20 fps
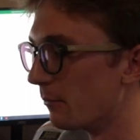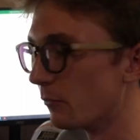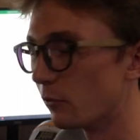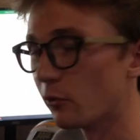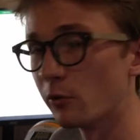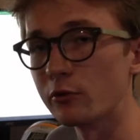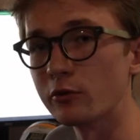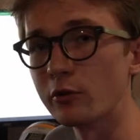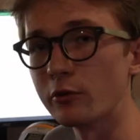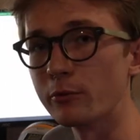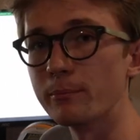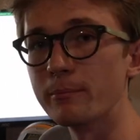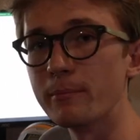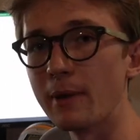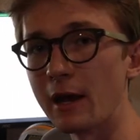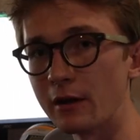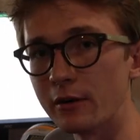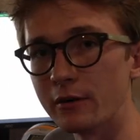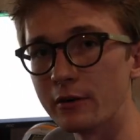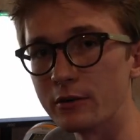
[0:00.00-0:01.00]
So it's just
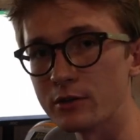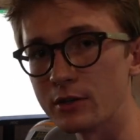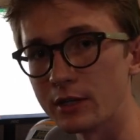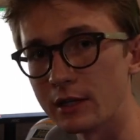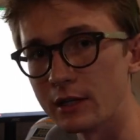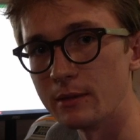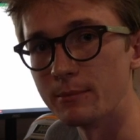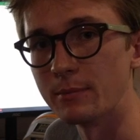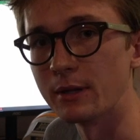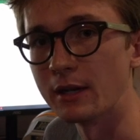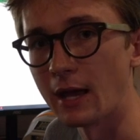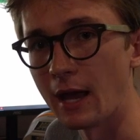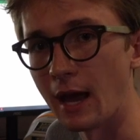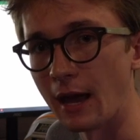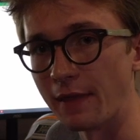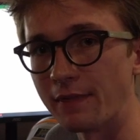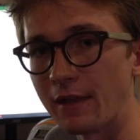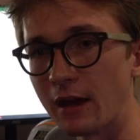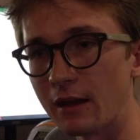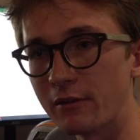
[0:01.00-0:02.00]
better to keep it
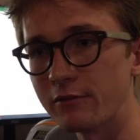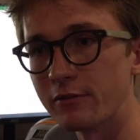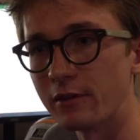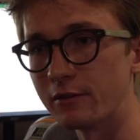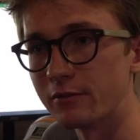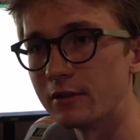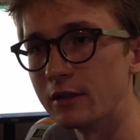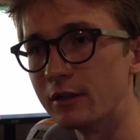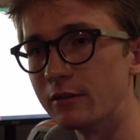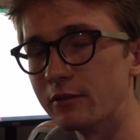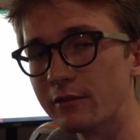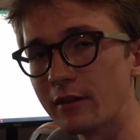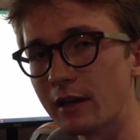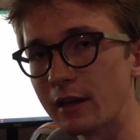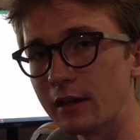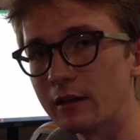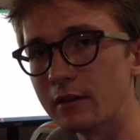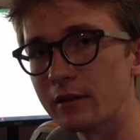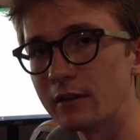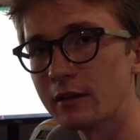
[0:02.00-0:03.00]
at that 15
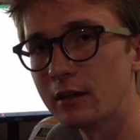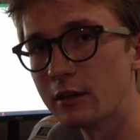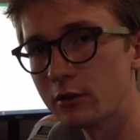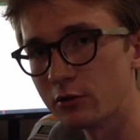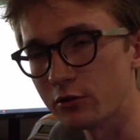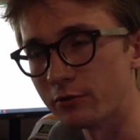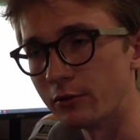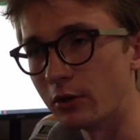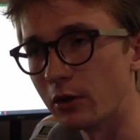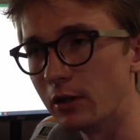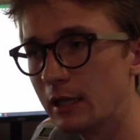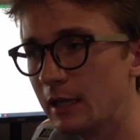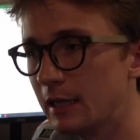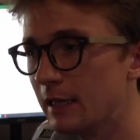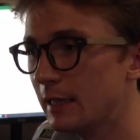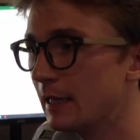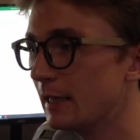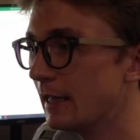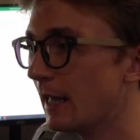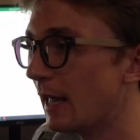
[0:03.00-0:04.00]
second interval.
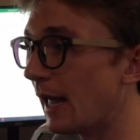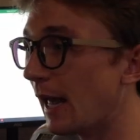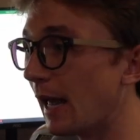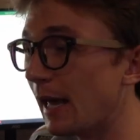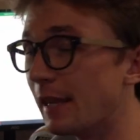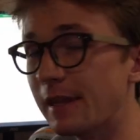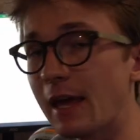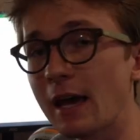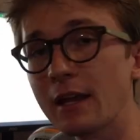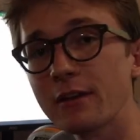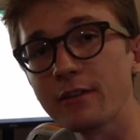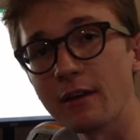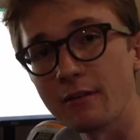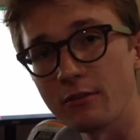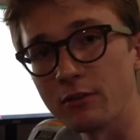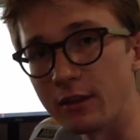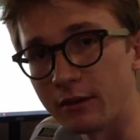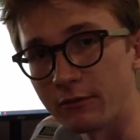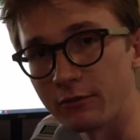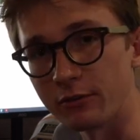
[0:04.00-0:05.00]
And that is
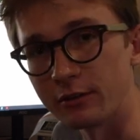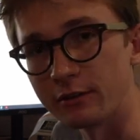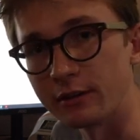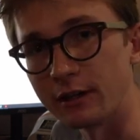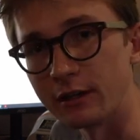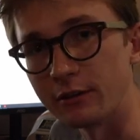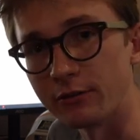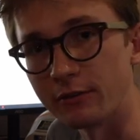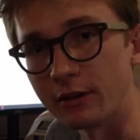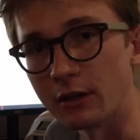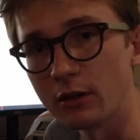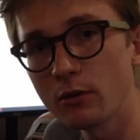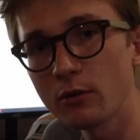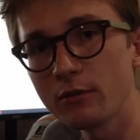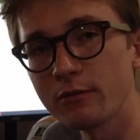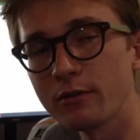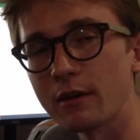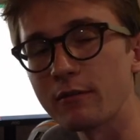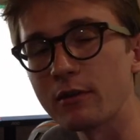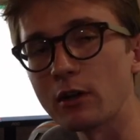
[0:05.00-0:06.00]
everything for today's video.
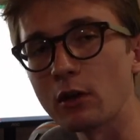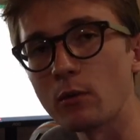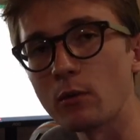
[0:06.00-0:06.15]
If you have any